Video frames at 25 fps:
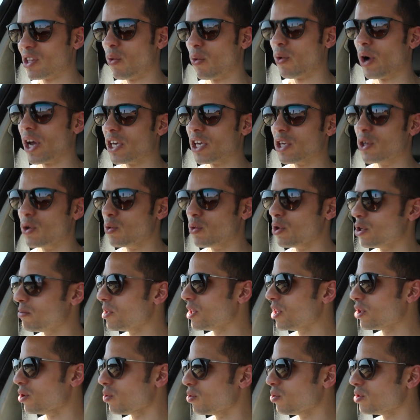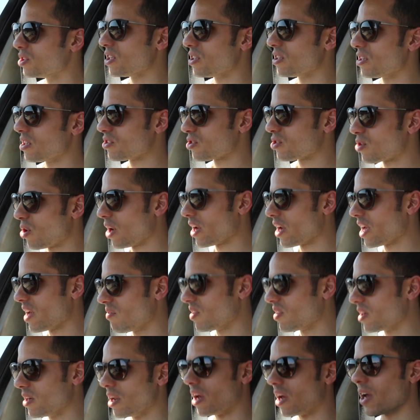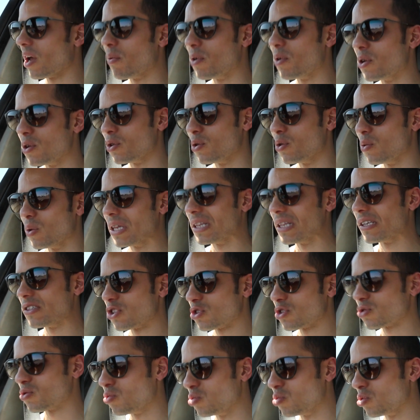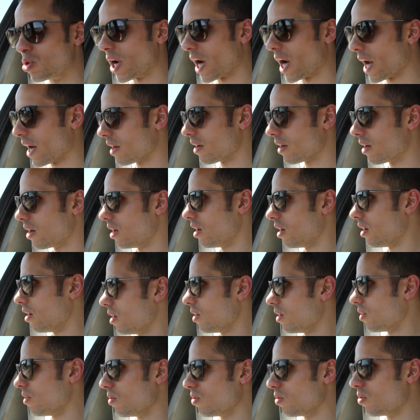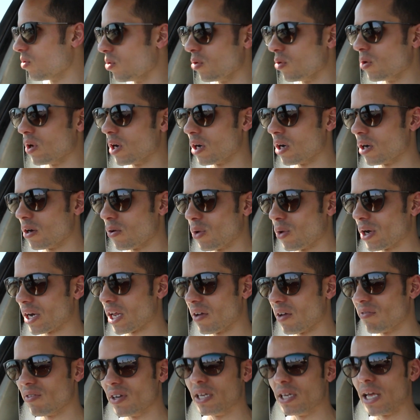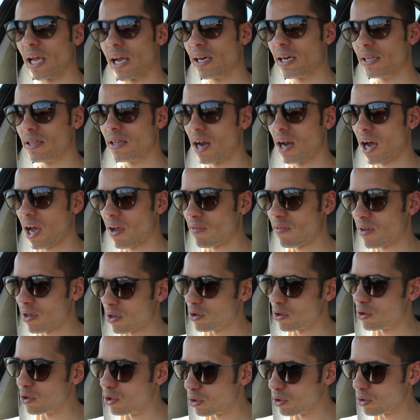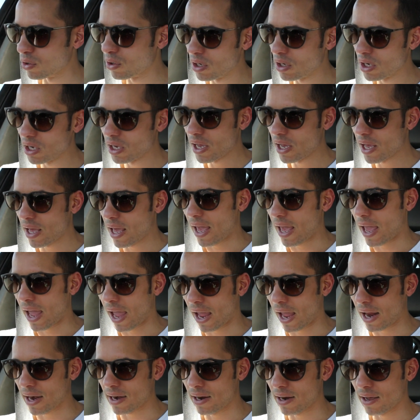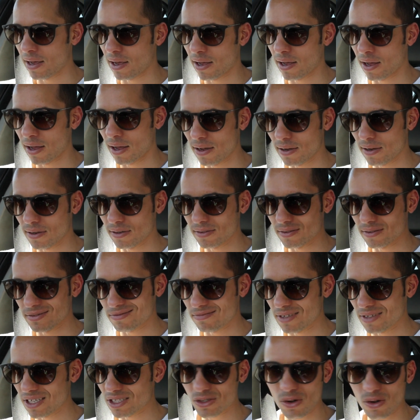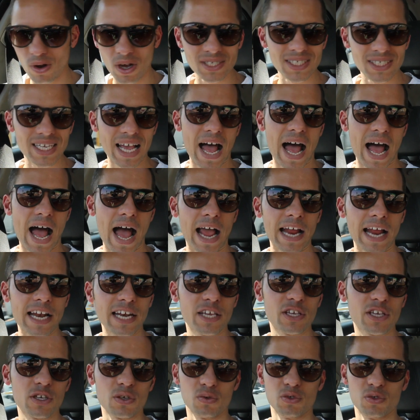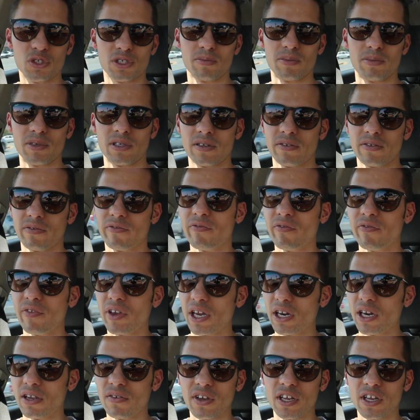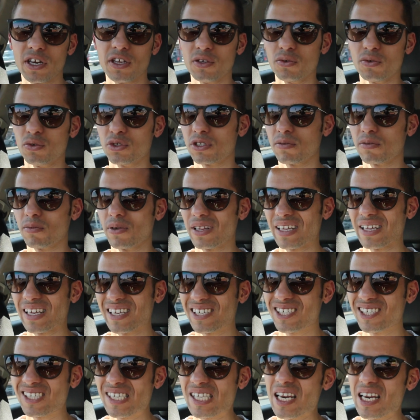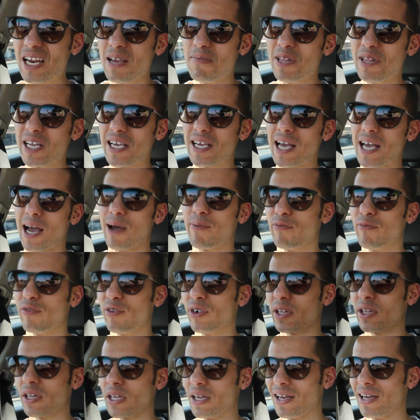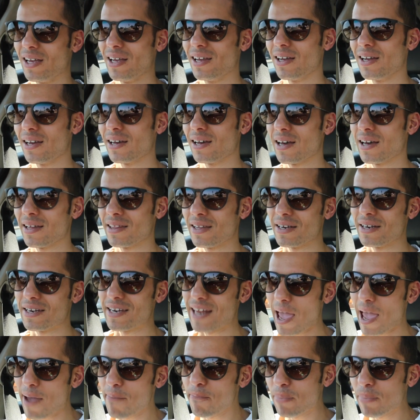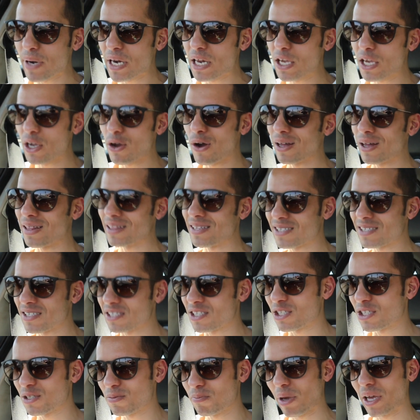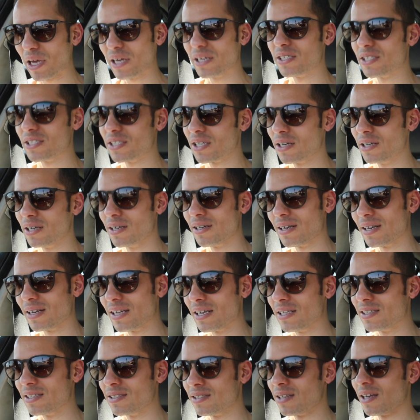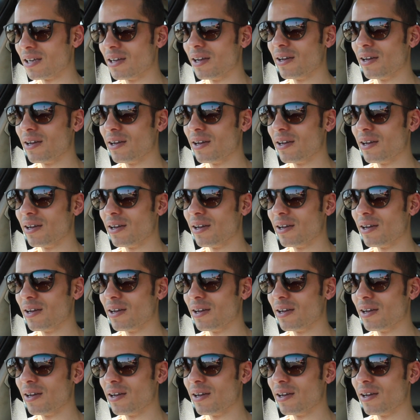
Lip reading: the way you would be using this car every day when you're doing the school run or whatever daily driving you do. And this car is highly usable, very usable, extremely comfort. The dampening on the suspension is